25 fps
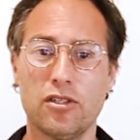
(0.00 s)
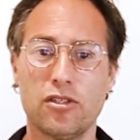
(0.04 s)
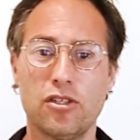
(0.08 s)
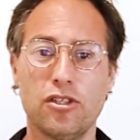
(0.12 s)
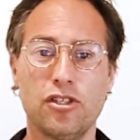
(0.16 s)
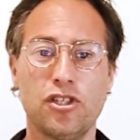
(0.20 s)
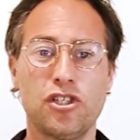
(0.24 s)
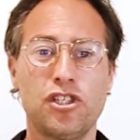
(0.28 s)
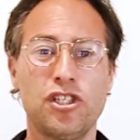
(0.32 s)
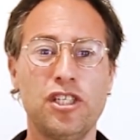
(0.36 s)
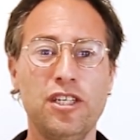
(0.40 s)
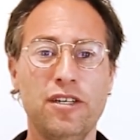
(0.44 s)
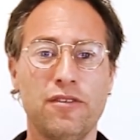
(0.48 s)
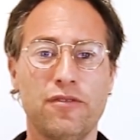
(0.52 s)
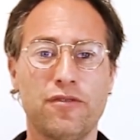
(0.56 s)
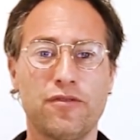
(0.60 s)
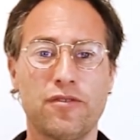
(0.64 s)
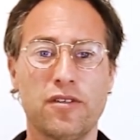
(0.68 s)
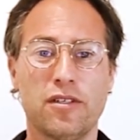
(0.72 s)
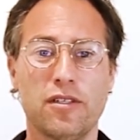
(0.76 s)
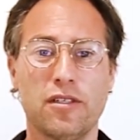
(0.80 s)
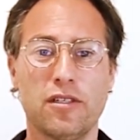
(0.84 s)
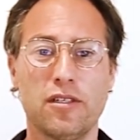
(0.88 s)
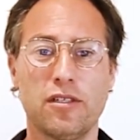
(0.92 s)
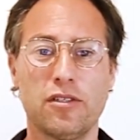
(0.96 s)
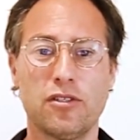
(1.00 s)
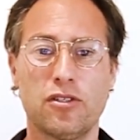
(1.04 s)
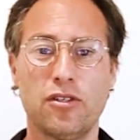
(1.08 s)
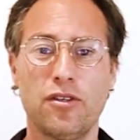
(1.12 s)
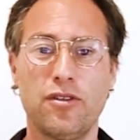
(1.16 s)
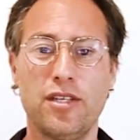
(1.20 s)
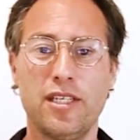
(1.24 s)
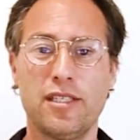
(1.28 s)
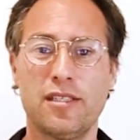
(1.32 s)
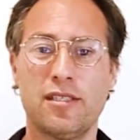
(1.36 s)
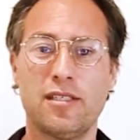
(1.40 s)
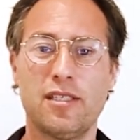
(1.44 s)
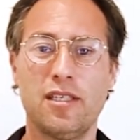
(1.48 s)
To shift to
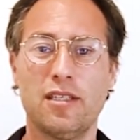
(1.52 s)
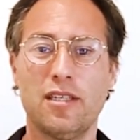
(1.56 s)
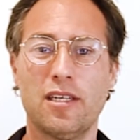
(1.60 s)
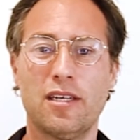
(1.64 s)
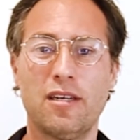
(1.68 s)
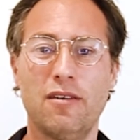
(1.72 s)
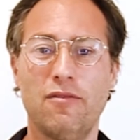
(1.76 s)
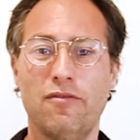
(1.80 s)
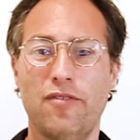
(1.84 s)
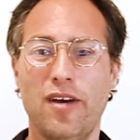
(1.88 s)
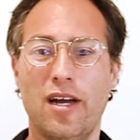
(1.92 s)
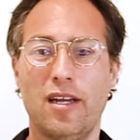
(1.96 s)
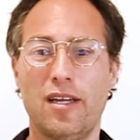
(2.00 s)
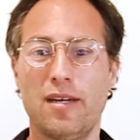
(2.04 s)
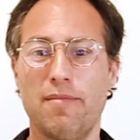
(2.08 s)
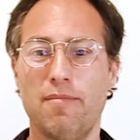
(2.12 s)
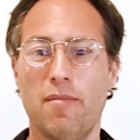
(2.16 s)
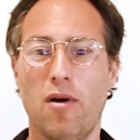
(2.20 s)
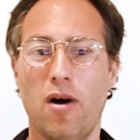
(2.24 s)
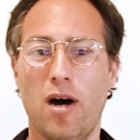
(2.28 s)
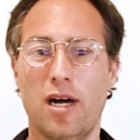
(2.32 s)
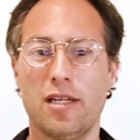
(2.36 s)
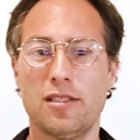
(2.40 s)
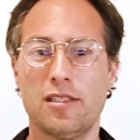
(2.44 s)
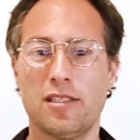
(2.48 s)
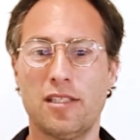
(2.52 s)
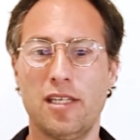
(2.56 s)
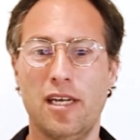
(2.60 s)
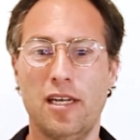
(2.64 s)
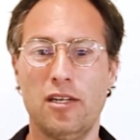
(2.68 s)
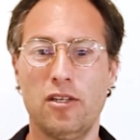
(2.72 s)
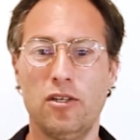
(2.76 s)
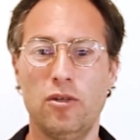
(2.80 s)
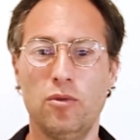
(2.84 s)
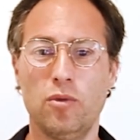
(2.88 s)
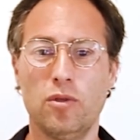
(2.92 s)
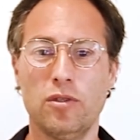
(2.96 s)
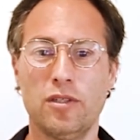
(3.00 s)
this Silicon Valley
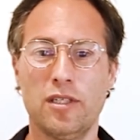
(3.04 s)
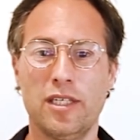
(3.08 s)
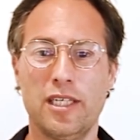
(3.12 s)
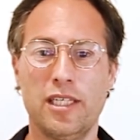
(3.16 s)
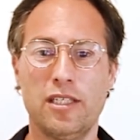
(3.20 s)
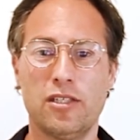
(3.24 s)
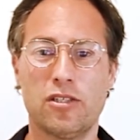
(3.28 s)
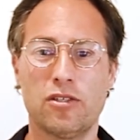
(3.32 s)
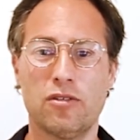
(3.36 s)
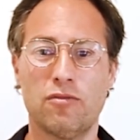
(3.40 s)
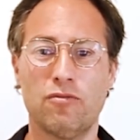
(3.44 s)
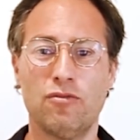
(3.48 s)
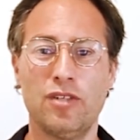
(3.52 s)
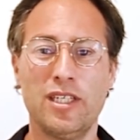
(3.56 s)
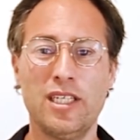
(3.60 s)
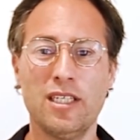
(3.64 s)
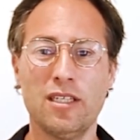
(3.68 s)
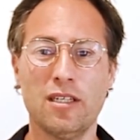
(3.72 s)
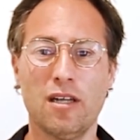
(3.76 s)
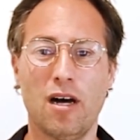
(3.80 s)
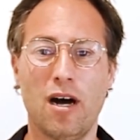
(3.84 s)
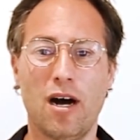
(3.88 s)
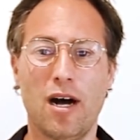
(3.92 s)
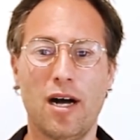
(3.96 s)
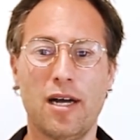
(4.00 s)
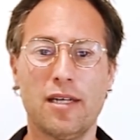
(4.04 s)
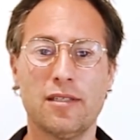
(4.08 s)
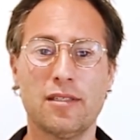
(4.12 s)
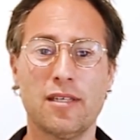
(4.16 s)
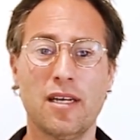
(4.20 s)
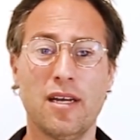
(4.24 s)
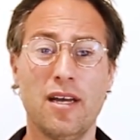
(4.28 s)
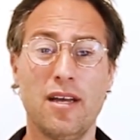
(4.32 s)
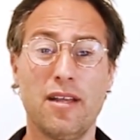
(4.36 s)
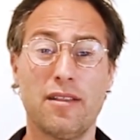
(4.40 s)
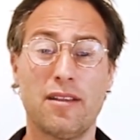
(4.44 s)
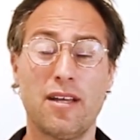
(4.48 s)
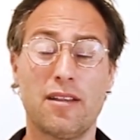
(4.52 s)
mindset, you will need to realise
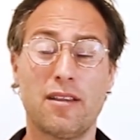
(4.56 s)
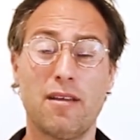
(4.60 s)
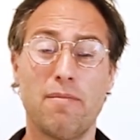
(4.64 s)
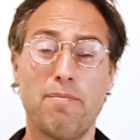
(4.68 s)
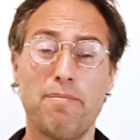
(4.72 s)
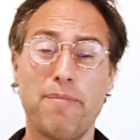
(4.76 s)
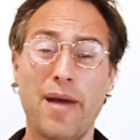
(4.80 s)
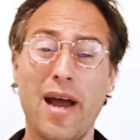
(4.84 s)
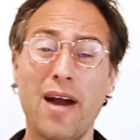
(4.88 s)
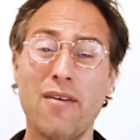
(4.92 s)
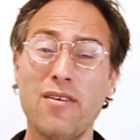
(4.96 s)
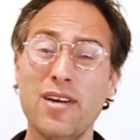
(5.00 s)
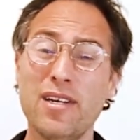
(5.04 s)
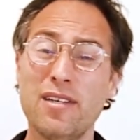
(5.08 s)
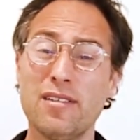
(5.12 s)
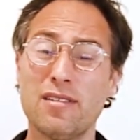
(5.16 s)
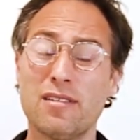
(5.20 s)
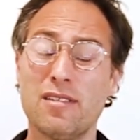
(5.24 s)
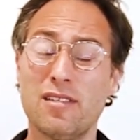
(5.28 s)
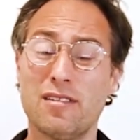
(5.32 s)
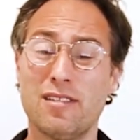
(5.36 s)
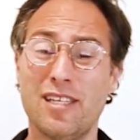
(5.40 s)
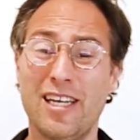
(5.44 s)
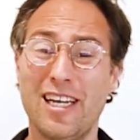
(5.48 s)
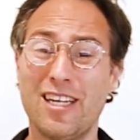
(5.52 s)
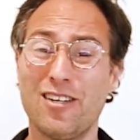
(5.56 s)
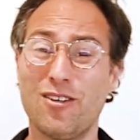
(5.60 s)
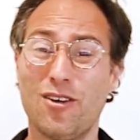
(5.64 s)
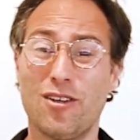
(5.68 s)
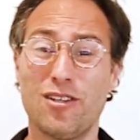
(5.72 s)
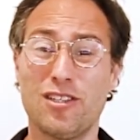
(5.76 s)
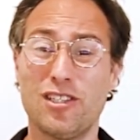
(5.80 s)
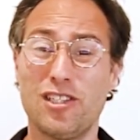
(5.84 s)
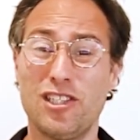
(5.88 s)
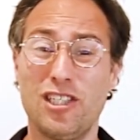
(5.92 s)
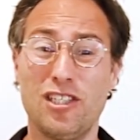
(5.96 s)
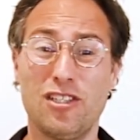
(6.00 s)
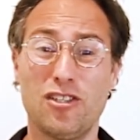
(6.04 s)
that the barriers to
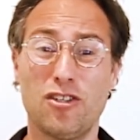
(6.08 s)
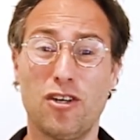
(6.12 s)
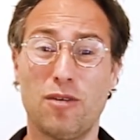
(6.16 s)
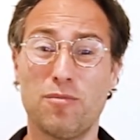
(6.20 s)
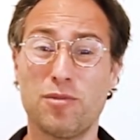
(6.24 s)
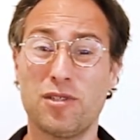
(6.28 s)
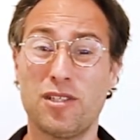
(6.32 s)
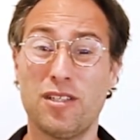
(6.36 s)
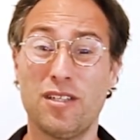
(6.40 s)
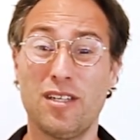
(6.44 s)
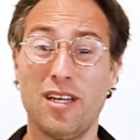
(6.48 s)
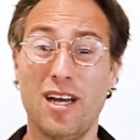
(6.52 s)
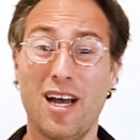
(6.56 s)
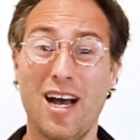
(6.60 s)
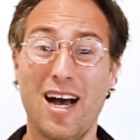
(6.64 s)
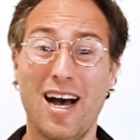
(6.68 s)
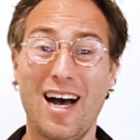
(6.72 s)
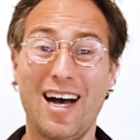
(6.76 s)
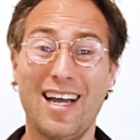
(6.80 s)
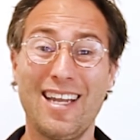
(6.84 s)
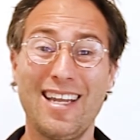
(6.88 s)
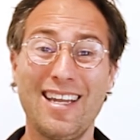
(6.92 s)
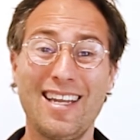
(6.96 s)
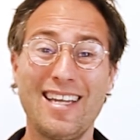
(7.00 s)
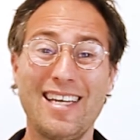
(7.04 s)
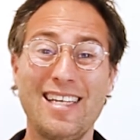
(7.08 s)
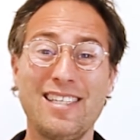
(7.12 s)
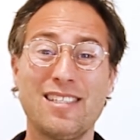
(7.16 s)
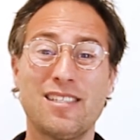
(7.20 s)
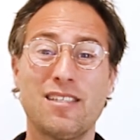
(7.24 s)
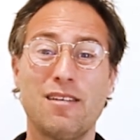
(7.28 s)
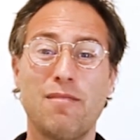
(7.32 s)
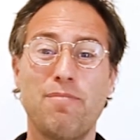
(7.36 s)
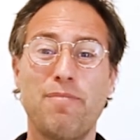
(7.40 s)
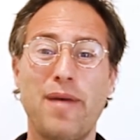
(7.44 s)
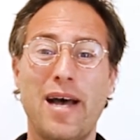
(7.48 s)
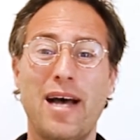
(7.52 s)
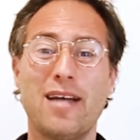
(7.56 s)
technology adoption are
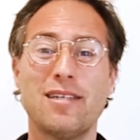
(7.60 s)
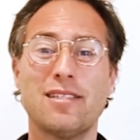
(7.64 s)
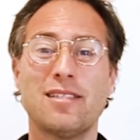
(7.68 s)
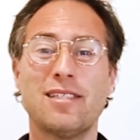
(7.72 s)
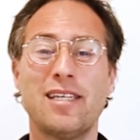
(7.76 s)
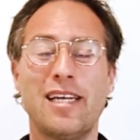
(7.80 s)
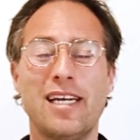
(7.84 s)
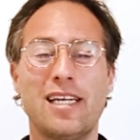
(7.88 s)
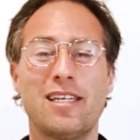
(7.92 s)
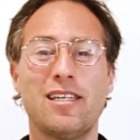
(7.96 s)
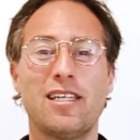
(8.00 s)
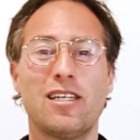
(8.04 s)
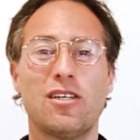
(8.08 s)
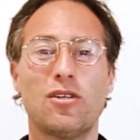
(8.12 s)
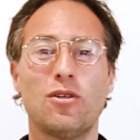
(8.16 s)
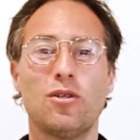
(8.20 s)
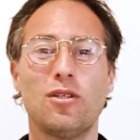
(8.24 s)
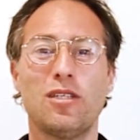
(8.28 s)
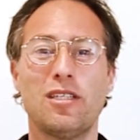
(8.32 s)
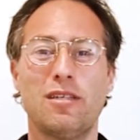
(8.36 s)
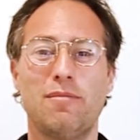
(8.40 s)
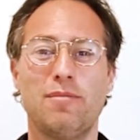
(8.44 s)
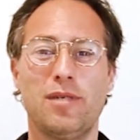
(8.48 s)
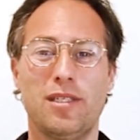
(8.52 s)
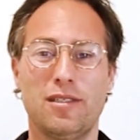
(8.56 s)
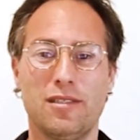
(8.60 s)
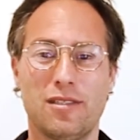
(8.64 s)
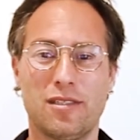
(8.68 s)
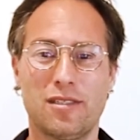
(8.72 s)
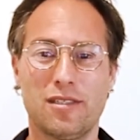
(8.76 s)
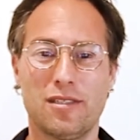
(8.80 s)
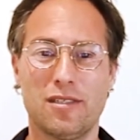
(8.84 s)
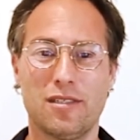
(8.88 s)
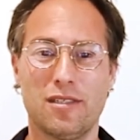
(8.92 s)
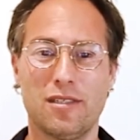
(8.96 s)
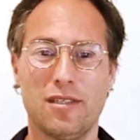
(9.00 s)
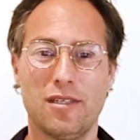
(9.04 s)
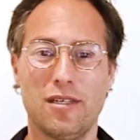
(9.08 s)
less about technical
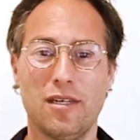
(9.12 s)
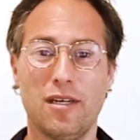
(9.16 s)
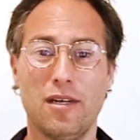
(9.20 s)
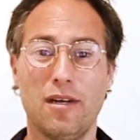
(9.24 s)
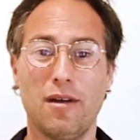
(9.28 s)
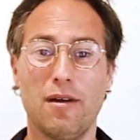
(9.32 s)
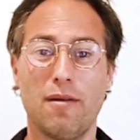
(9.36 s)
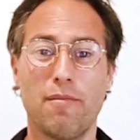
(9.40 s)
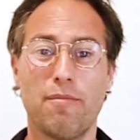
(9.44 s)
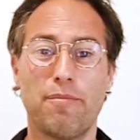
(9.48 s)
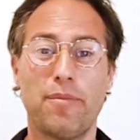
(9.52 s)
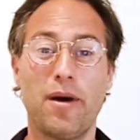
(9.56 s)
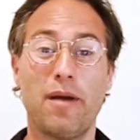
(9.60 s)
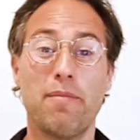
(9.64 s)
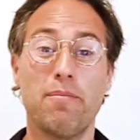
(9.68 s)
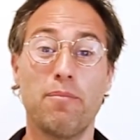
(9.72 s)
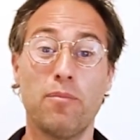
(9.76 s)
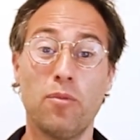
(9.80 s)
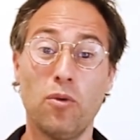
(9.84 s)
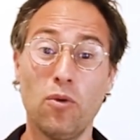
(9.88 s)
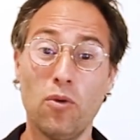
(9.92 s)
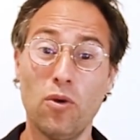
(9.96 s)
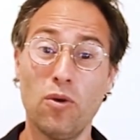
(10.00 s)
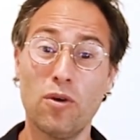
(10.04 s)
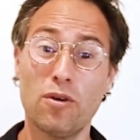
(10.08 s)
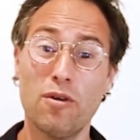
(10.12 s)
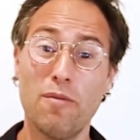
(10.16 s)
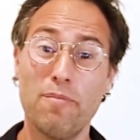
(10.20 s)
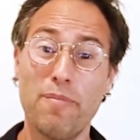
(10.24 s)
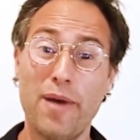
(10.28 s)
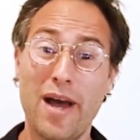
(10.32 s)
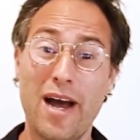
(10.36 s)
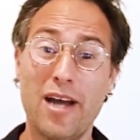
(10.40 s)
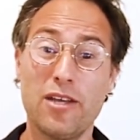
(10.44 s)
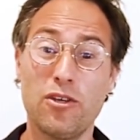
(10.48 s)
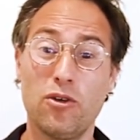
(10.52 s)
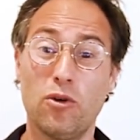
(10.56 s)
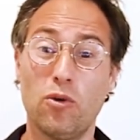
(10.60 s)
limits, but more
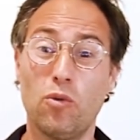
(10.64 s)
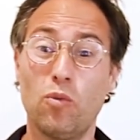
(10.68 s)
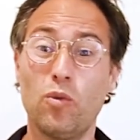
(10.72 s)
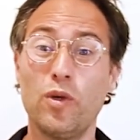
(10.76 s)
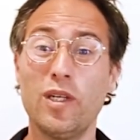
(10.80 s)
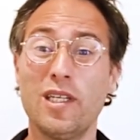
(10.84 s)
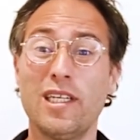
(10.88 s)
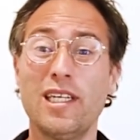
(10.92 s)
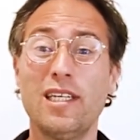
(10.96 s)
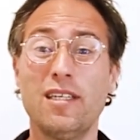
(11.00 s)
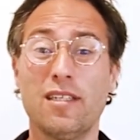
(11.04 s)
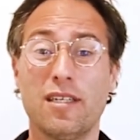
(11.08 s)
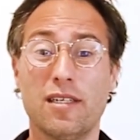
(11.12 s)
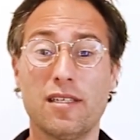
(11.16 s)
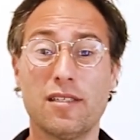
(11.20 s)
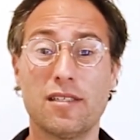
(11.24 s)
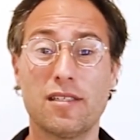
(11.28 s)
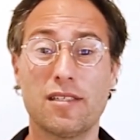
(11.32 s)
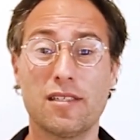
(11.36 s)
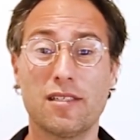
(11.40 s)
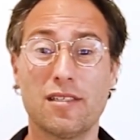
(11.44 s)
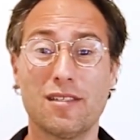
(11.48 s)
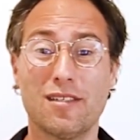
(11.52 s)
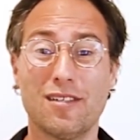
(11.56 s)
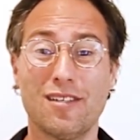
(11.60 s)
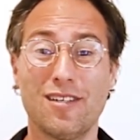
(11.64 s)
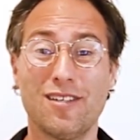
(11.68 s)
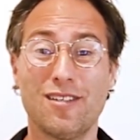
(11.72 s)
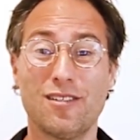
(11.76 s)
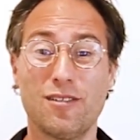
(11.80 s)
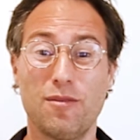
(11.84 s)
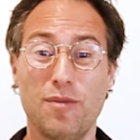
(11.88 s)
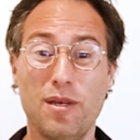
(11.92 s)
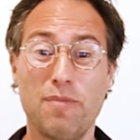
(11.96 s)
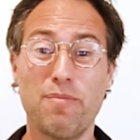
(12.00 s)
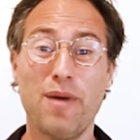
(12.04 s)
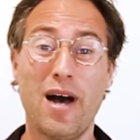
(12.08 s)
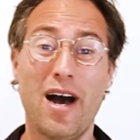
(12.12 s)
about your willingness
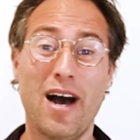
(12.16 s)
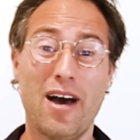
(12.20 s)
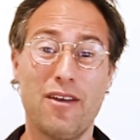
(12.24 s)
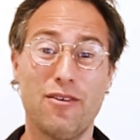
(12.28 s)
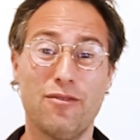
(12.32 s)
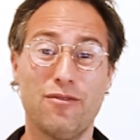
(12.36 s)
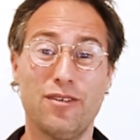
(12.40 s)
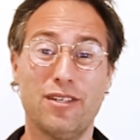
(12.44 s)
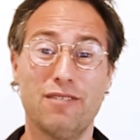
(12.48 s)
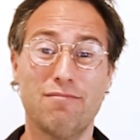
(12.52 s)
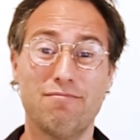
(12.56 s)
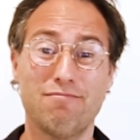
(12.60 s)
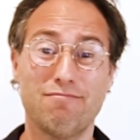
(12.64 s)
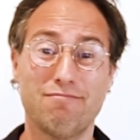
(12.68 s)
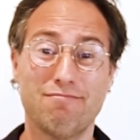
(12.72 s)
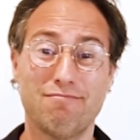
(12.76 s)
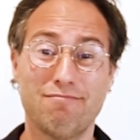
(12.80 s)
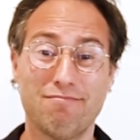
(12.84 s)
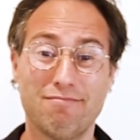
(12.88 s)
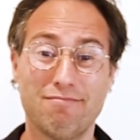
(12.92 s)
to be part of it.